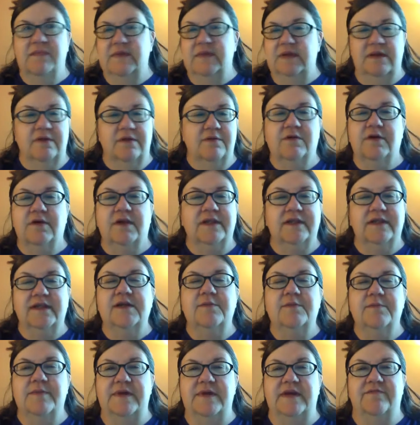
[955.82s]
you know, a
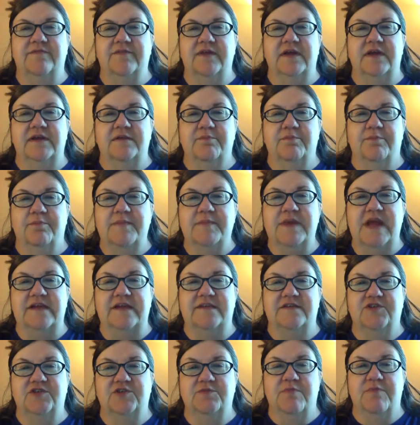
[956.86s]
little bit of a
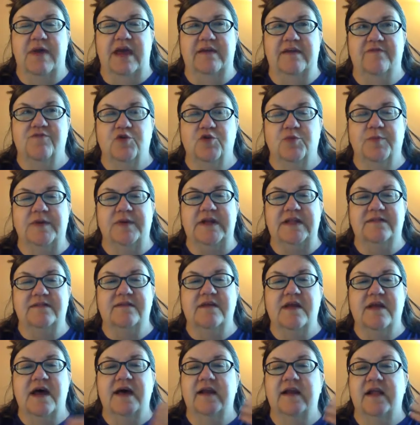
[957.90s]
nice back and forth, but it's
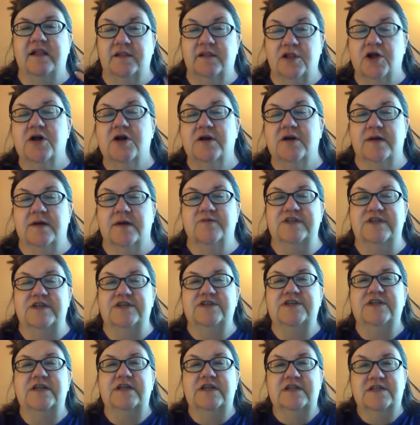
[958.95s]
not a long
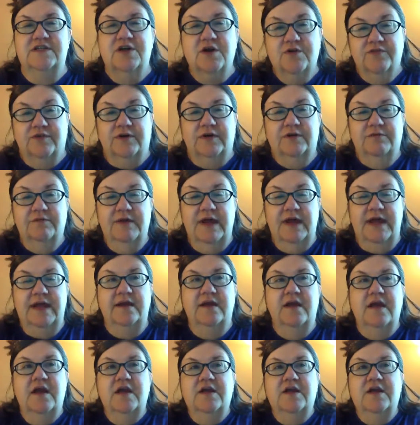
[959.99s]
conversation and it's over, right?